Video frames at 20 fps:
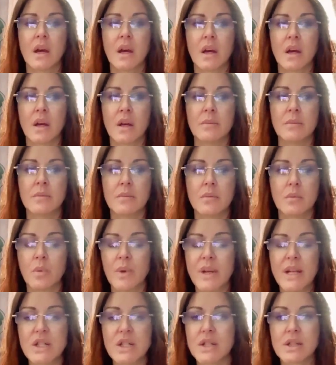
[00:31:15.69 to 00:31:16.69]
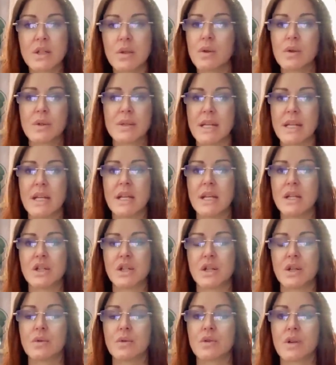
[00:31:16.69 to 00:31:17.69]
We just do not see these
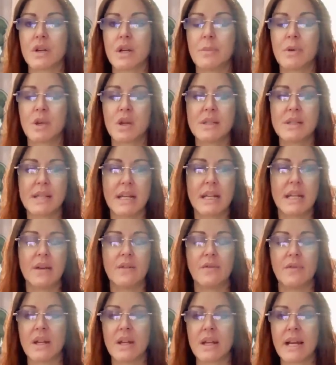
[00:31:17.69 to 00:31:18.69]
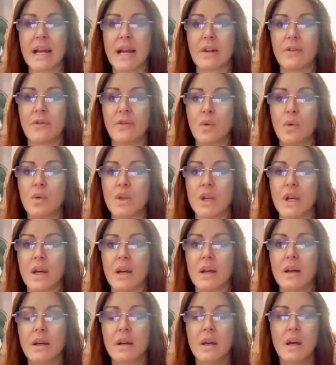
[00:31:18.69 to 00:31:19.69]
children. And because they live in
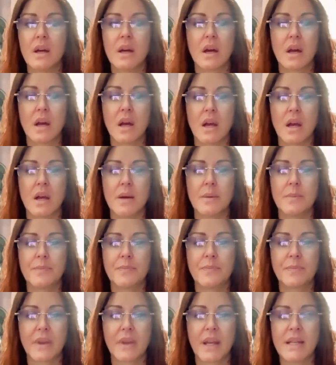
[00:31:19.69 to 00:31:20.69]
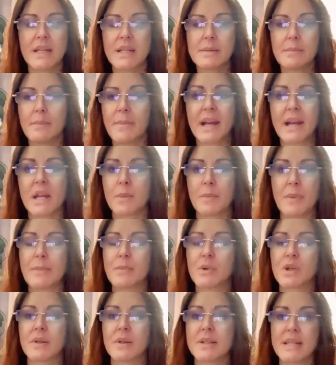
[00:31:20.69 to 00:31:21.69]
California, it doesn't matter that
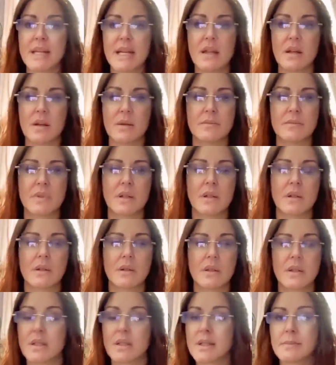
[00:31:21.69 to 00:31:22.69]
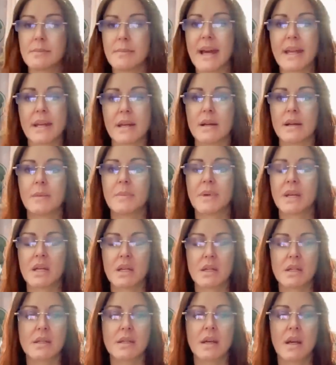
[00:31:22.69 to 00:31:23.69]
people don't see them. It doesn't matter,
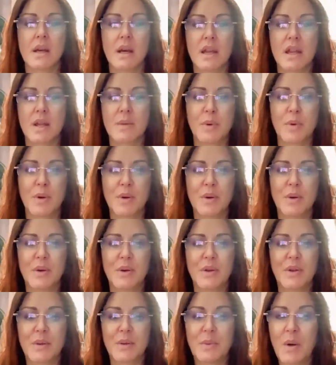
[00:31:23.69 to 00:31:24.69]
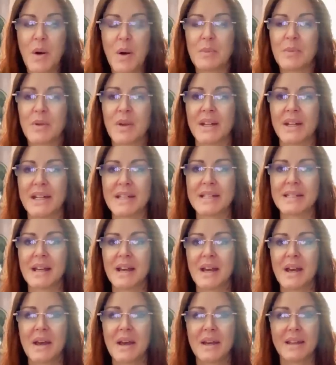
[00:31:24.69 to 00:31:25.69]
because the bottom line is,
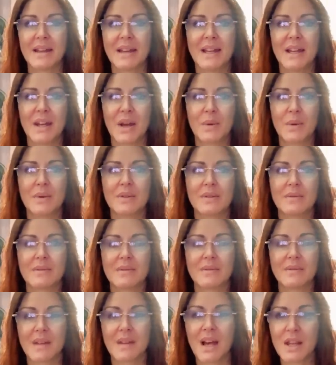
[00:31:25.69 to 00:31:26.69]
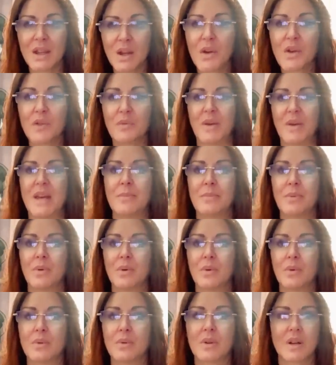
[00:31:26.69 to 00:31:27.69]
you know, a lot of
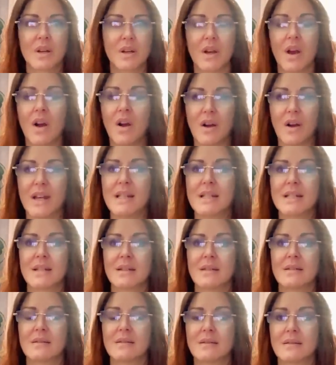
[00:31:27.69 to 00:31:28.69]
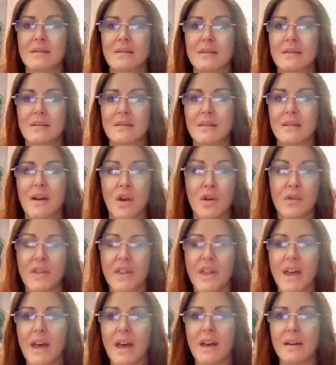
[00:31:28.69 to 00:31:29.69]
people can hide over
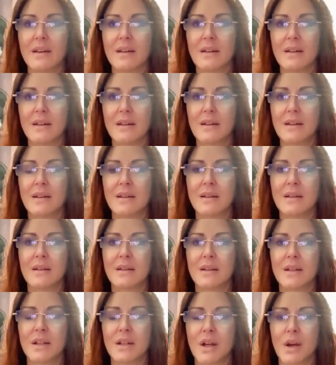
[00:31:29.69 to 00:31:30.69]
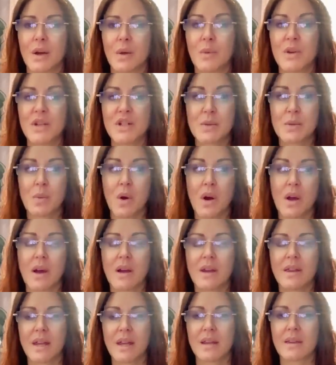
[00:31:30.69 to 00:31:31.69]
there, you know, which is why
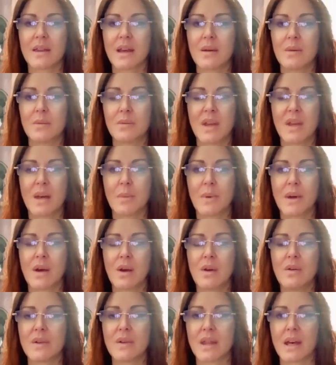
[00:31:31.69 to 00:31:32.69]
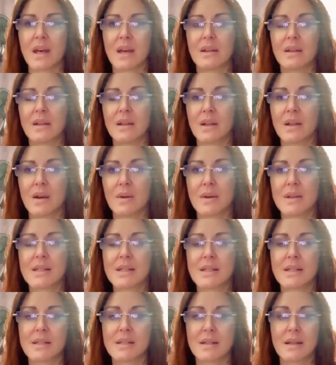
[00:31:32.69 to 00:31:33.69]
I think they went over there. You know, it's
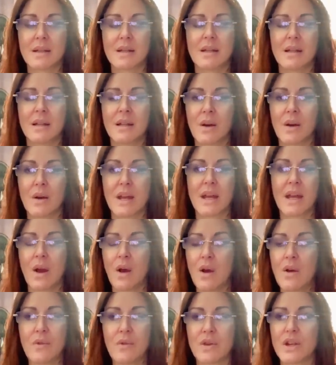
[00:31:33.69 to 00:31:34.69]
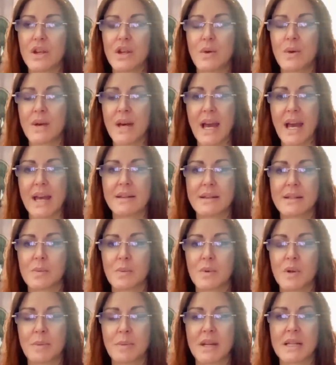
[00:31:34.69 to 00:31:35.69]
this, you know, over in the UK,
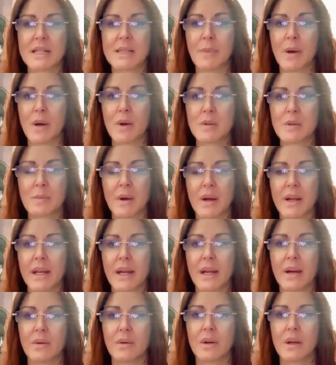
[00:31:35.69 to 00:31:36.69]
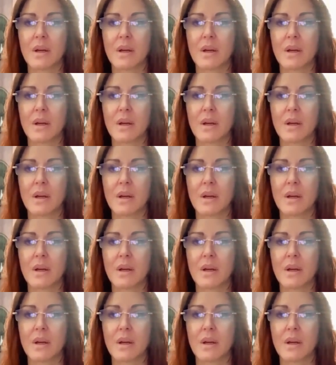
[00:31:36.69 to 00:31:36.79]
this would have been exposed by now.